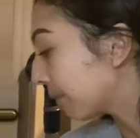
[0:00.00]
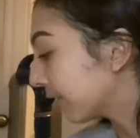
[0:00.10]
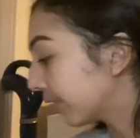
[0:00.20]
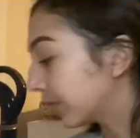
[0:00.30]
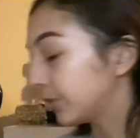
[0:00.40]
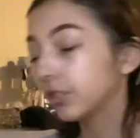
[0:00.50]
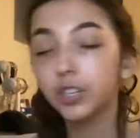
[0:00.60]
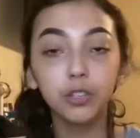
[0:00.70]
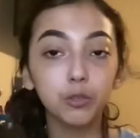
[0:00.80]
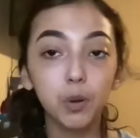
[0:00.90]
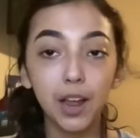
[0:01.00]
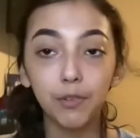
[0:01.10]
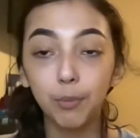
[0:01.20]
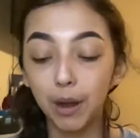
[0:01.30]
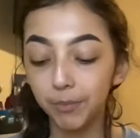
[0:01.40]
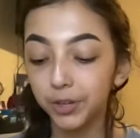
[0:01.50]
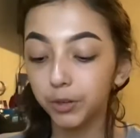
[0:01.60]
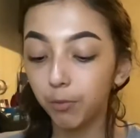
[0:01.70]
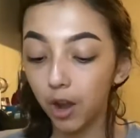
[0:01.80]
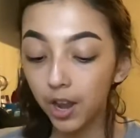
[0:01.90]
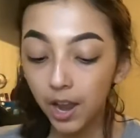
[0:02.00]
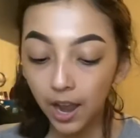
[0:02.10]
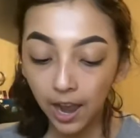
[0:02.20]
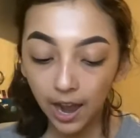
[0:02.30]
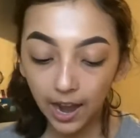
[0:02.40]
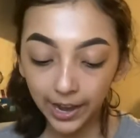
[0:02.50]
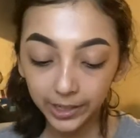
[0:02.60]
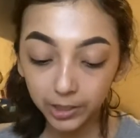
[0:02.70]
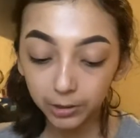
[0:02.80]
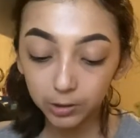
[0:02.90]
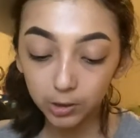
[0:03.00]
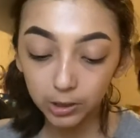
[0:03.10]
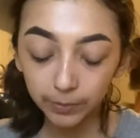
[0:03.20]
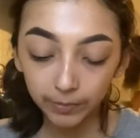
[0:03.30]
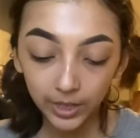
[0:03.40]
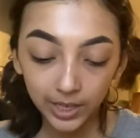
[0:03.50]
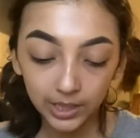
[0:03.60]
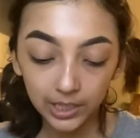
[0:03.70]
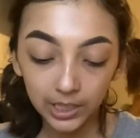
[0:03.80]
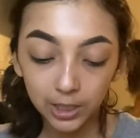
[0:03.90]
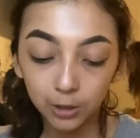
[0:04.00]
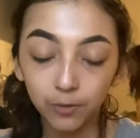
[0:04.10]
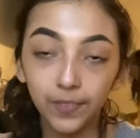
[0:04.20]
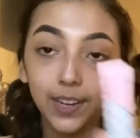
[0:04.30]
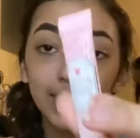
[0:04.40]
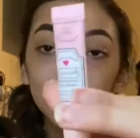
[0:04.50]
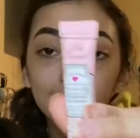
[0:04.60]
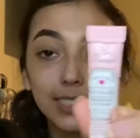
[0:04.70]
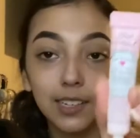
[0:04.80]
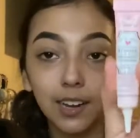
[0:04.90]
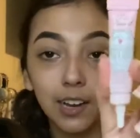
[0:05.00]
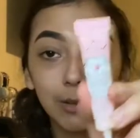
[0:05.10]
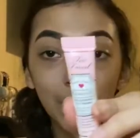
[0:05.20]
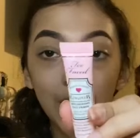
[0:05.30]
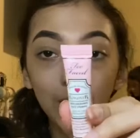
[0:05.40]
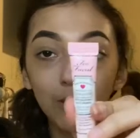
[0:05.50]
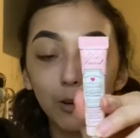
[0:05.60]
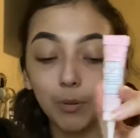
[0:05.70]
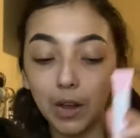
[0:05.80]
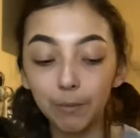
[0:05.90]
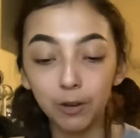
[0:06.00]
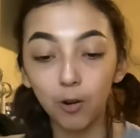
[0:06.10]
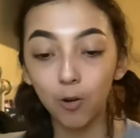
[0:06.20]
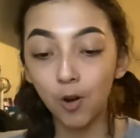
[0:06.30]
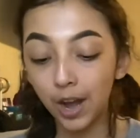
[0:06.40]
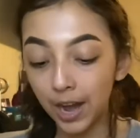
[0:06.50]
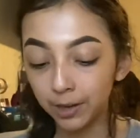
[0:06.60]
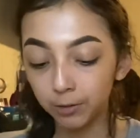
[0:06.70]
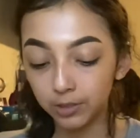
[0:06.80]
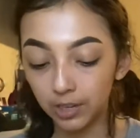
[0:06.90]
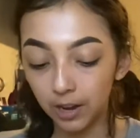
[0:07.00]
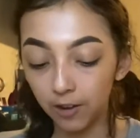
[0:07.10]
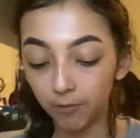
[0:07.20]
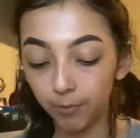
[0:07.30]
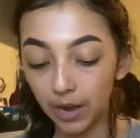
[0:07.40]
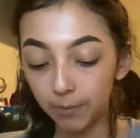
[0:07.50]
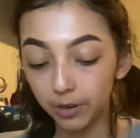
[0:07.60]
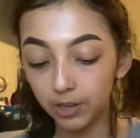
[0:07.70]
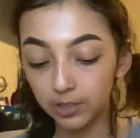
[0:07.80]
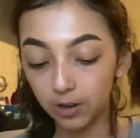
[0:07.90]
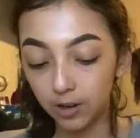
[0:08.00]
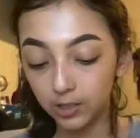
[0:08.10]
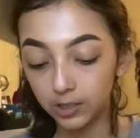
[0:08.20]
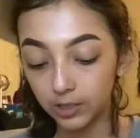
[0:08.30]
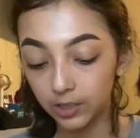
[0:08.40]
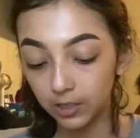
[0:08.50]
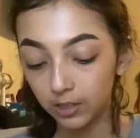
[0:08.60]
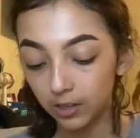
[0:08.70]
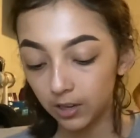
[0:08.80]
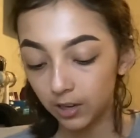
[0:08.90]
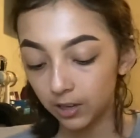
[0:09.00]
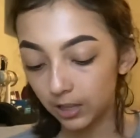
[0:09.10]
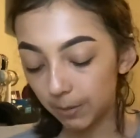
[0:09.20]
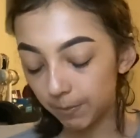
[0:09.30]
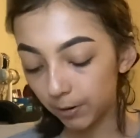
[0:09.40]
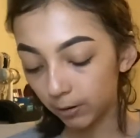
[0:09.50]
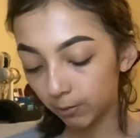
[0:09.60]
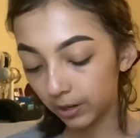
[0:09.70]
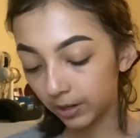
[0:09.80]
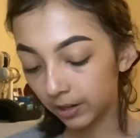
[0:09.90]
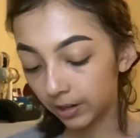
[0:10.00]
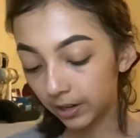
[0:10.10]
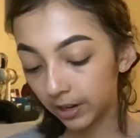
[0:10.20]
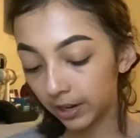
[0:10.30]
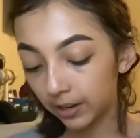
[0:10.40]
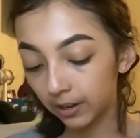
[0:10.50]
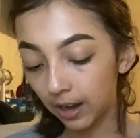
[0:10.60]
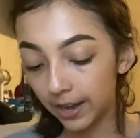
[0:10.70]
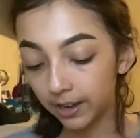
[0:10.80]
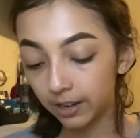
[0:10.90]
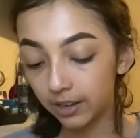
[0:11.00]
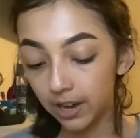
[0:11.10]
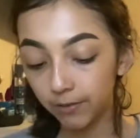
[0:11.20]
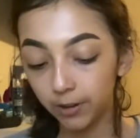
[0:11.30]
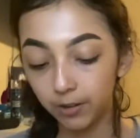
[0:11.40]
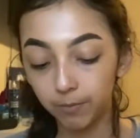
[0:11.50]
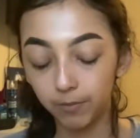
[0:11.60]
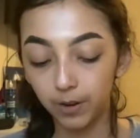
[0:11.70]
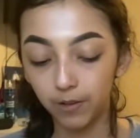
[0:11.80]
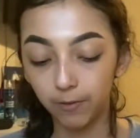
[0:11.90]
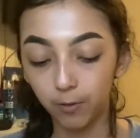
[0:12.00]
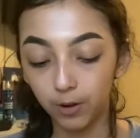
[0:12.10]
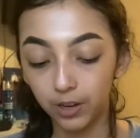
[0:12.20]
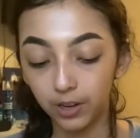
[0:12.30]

first. You could use whatever primer you want. I use the Too Faced Hangover Primer, or I use an e.l.f. primer, because honestly they both work good, and I could never afford